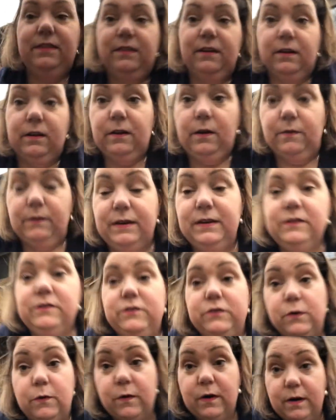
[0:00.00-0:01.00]
they're going
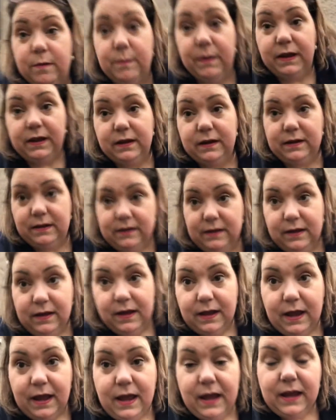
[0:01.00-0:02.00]
dormant.
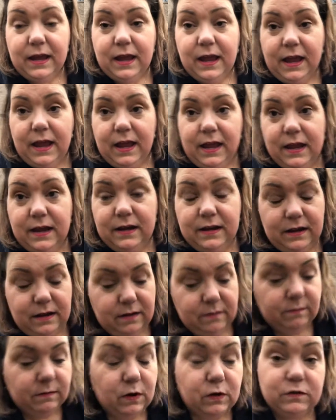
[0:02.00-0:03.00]
And
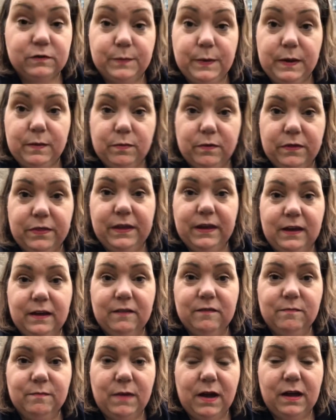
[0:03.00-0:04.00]
most people think
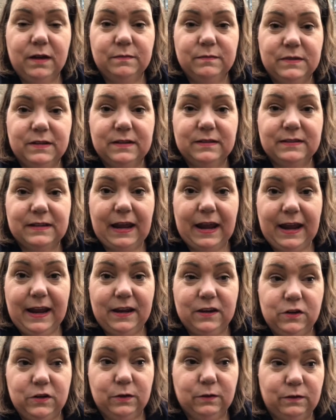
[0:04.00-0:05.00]
of mums as
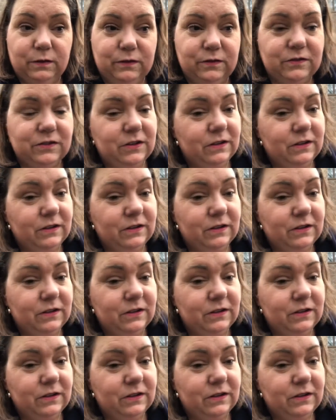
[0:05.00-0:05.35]
annuals.